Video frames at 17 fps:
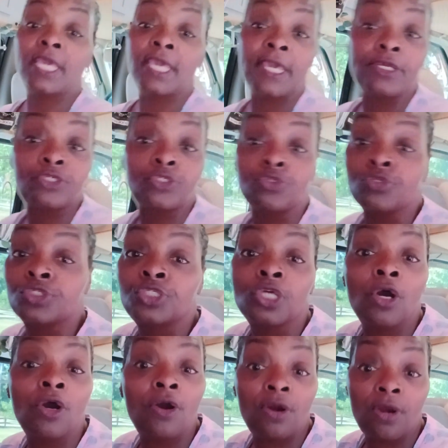extra
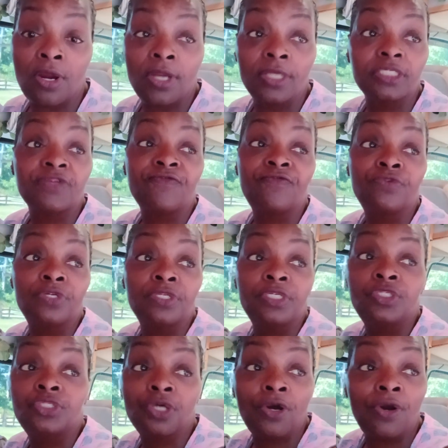charged,
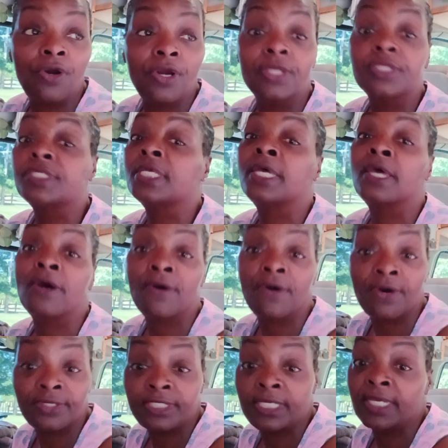fully charged at
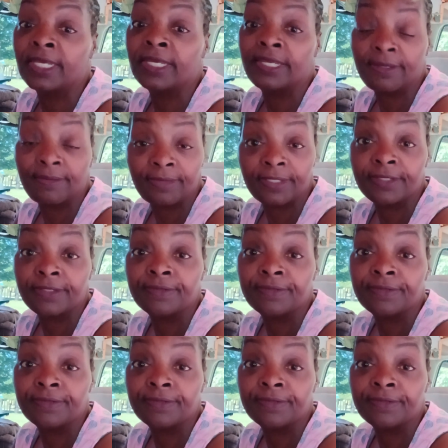all times